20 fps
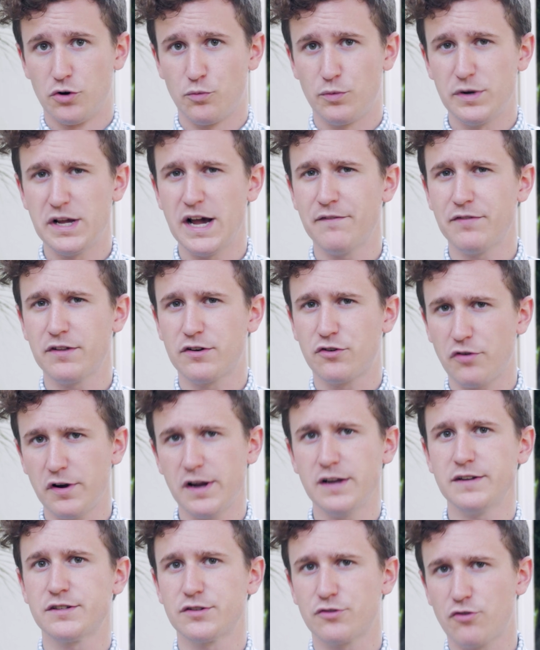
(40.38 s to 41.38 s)
We have the
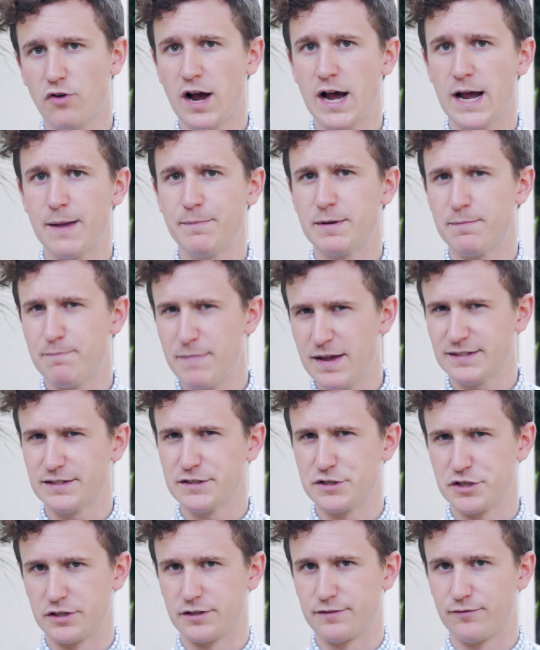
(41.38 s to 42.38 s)
transcribed
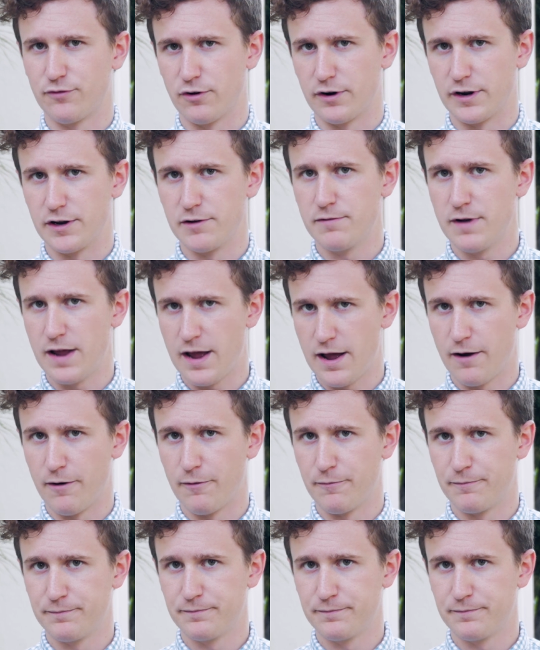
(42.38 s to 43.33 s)
messages for you now.